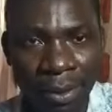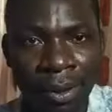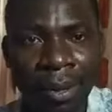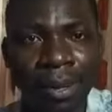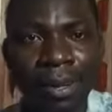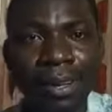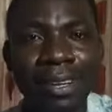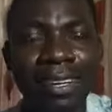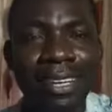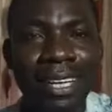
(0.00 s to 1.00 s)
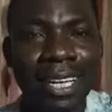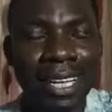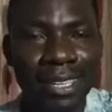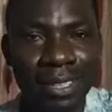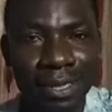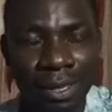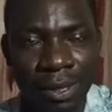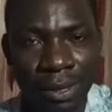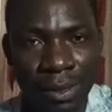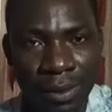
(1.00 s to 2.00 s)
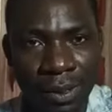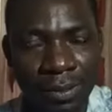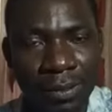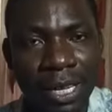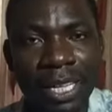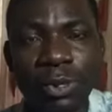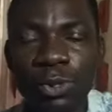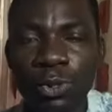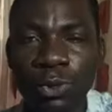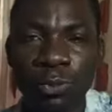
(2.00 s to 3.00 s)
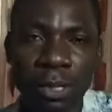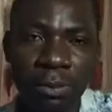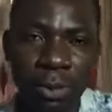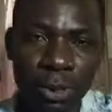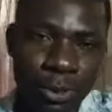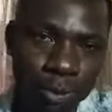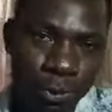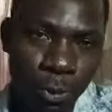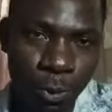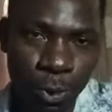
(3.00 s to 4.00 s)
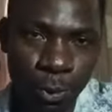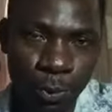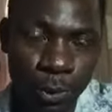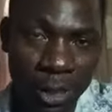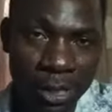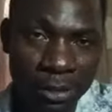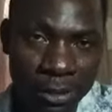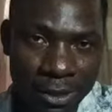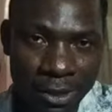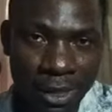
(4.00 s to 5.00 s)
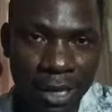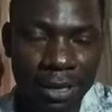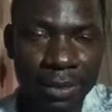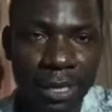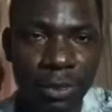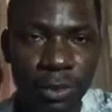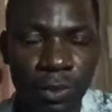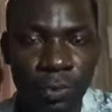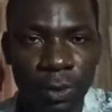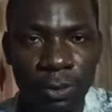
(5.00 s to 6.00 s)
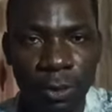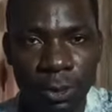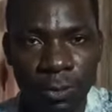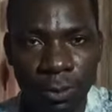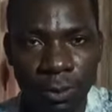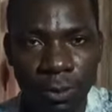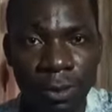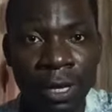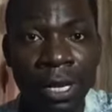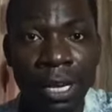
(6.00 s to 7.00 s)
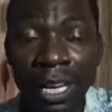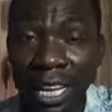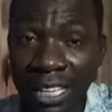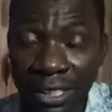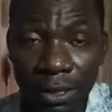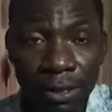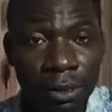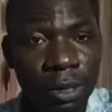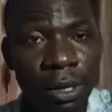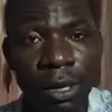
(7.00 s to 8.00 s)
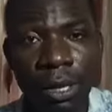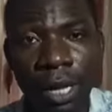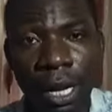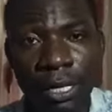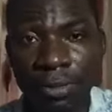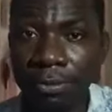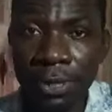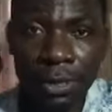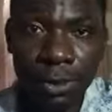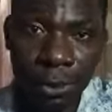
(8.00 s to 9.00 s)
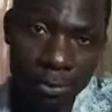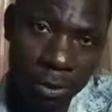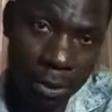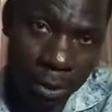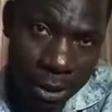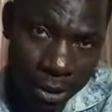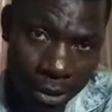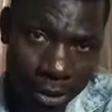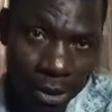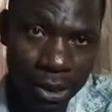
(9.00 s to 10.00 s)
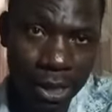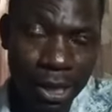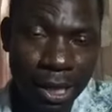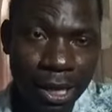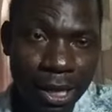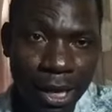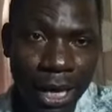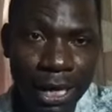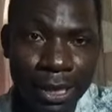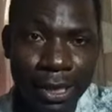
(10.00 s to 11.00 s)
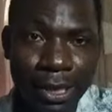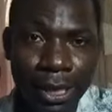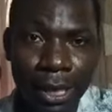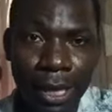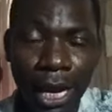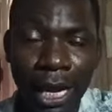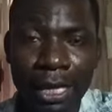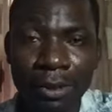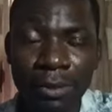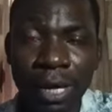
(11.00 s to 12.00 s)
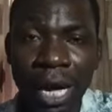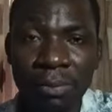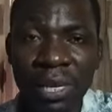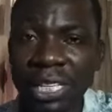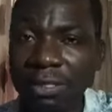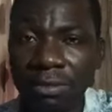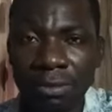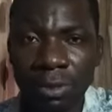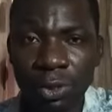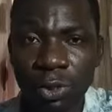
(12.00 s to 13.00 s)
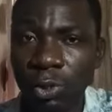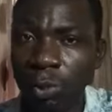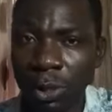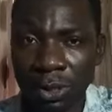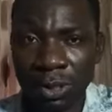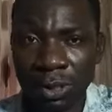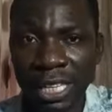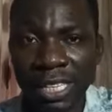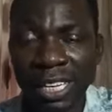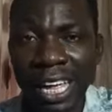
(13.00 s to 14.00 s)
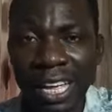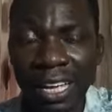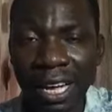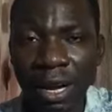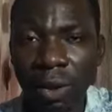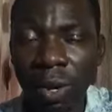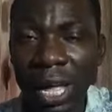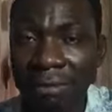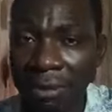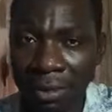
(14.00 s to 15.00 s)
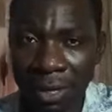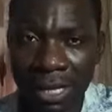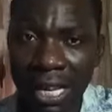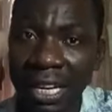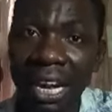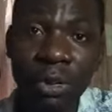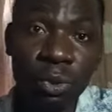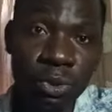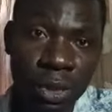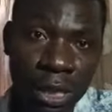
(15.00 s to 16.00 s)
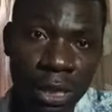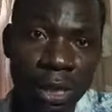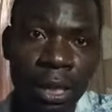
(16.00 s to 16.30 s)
Maybe have a little word for us before it goes. Thank you so very much for joining us. Thank you so very much for learning at the feet of the Lord. I believe so much in everything that I know today